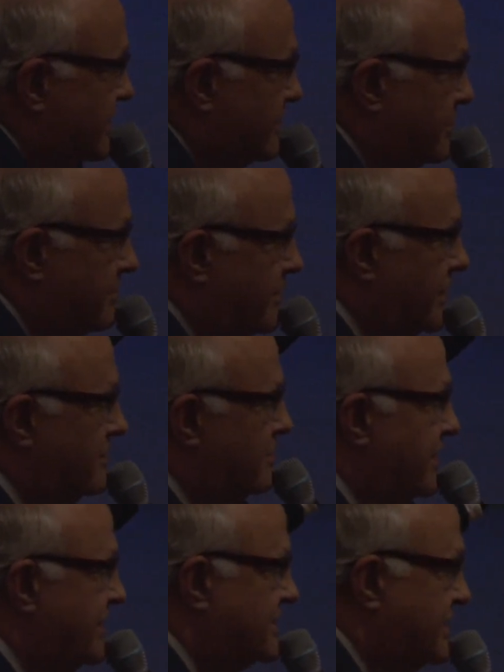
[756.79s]
in, in
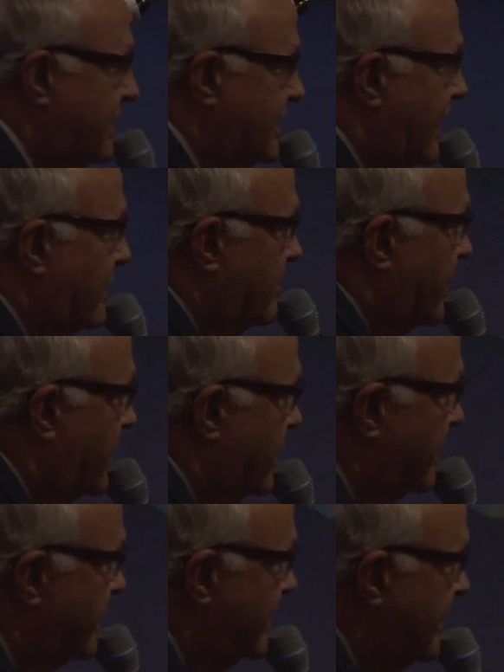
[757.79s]
BC and
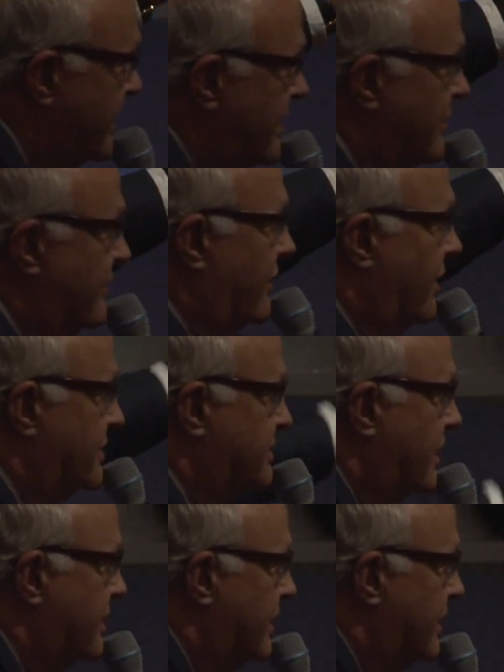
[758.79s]
Alberta. We've lost our